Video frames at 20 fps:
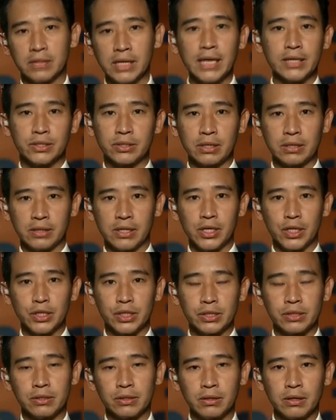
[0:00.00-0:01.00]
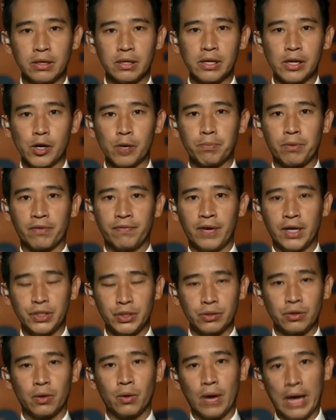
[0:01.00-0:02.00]
Yes, there's you know,
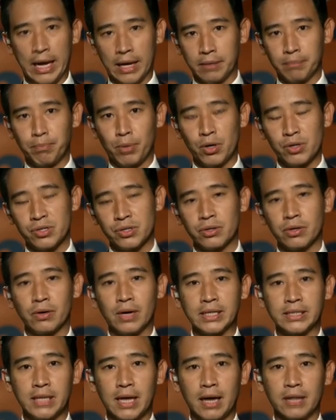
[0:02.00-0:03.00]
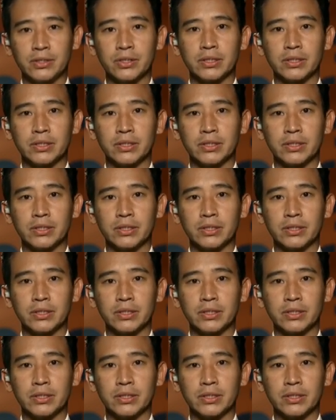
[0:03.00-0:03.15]
professional and personal attacks